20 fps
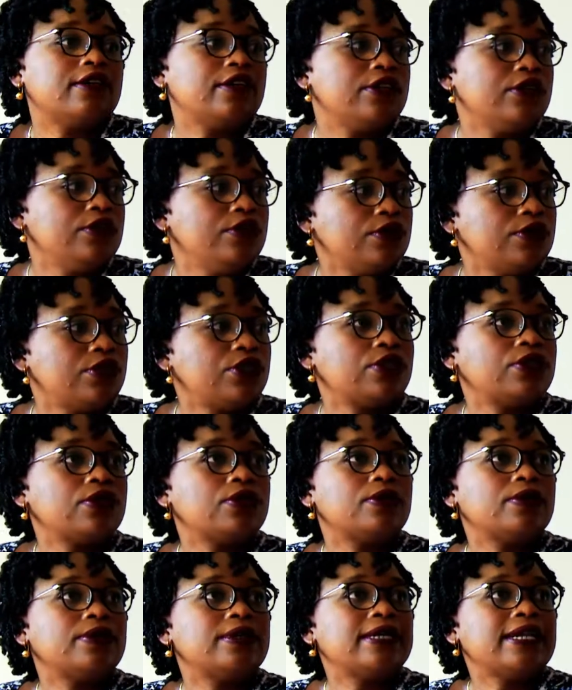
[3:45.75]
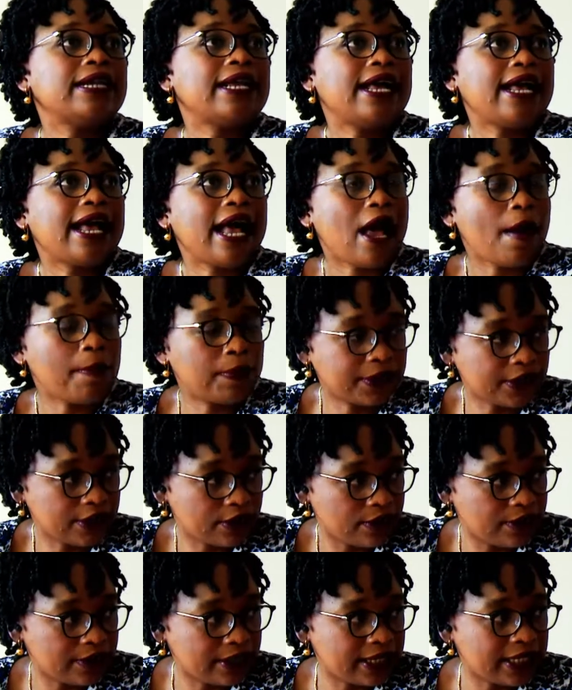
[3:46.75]
you should
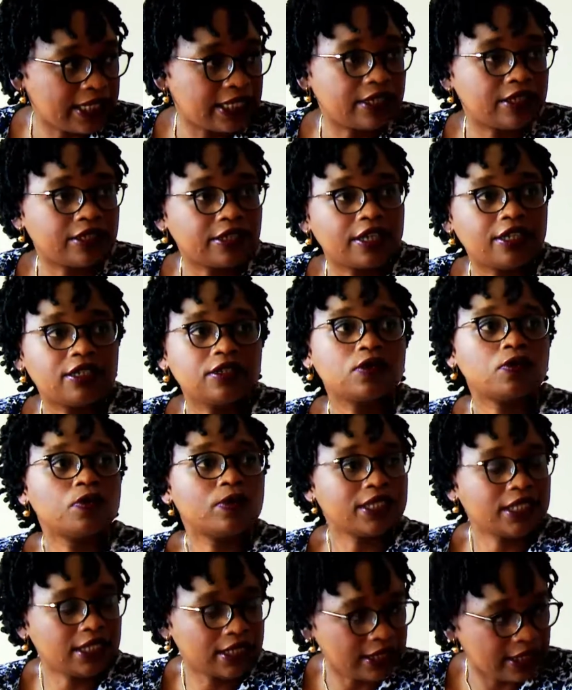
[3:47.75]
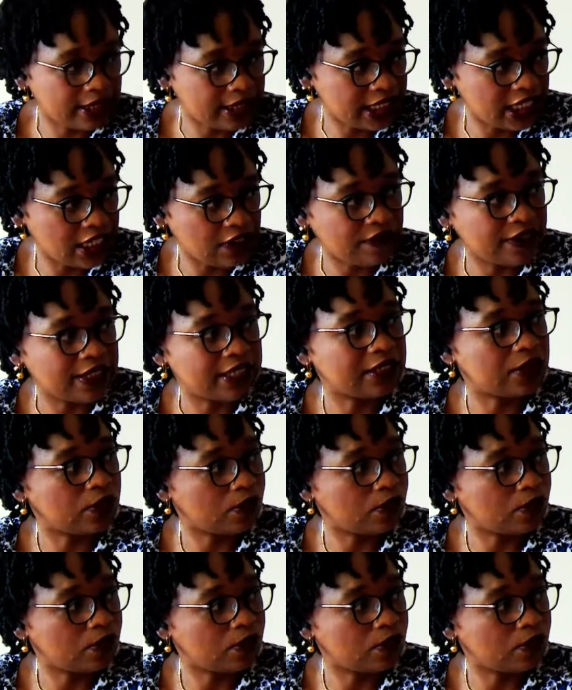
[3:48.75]
absolutely run quantitative and